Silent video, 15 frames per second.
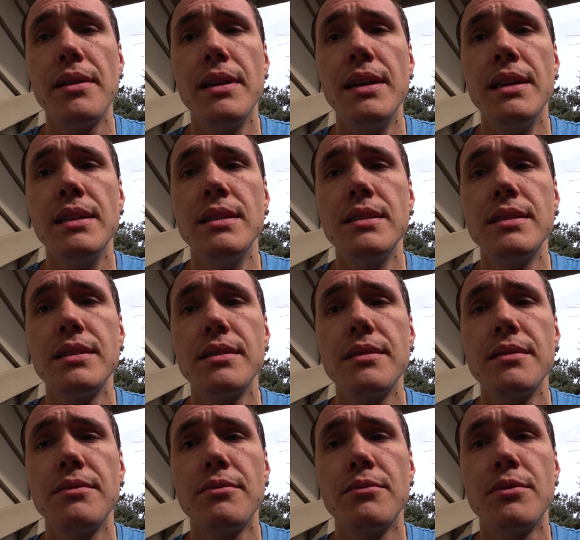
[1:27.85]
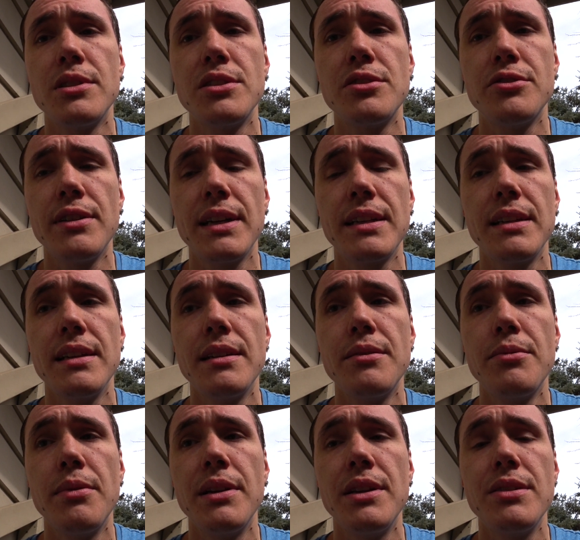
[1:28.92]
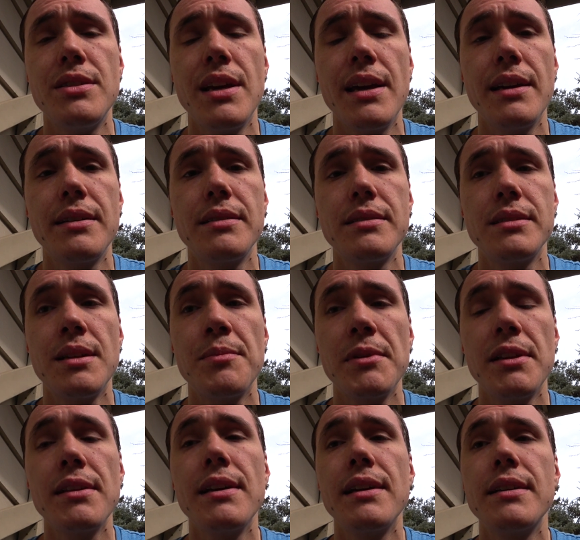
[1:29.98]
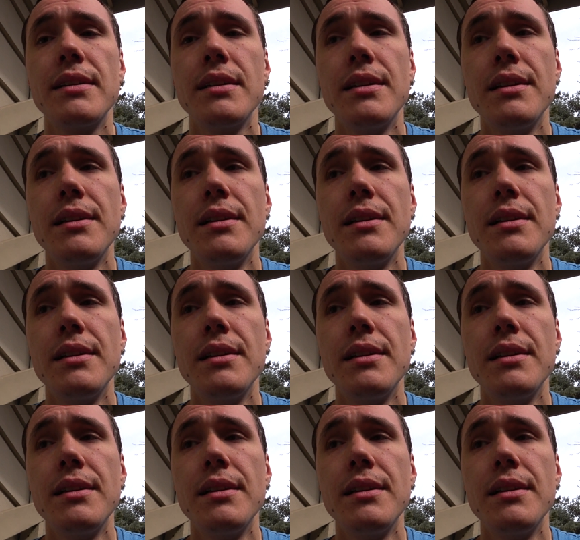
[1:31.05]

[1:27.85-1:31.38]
is restricted when you take something like